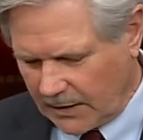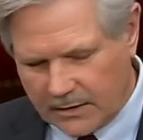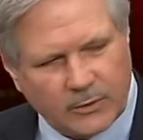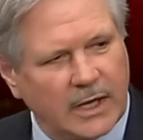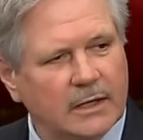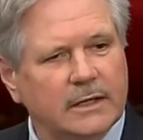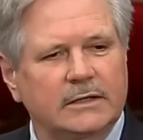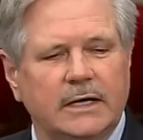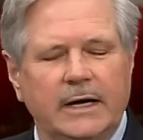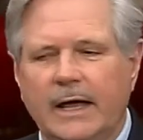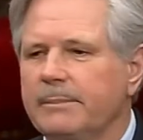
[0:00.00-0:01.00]
We can't let
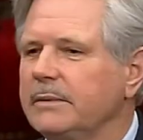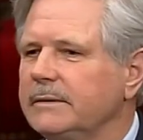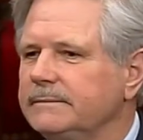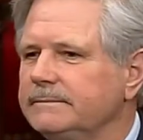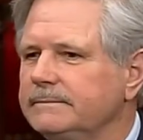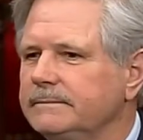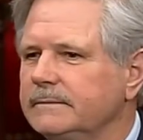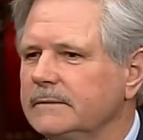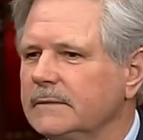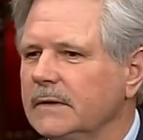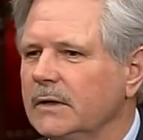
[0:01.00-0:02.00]
that happen.
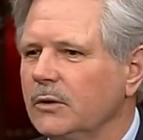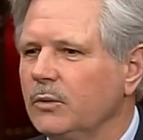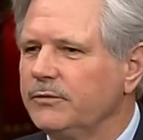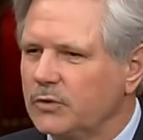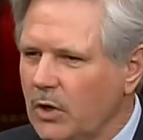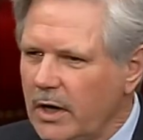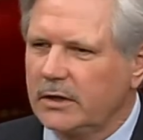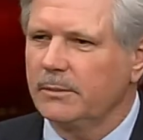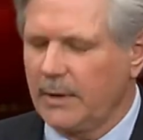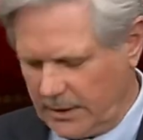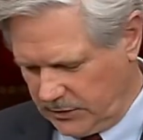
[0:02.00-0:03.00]
We've talked
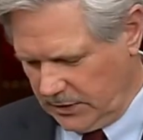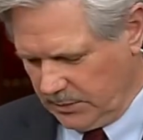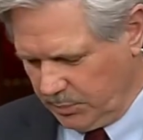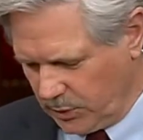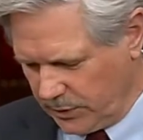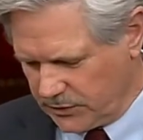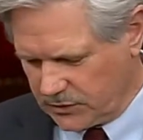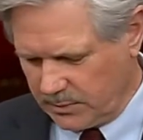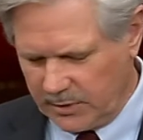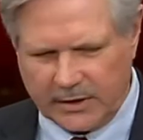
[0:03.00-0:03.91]
about the importance of the bill.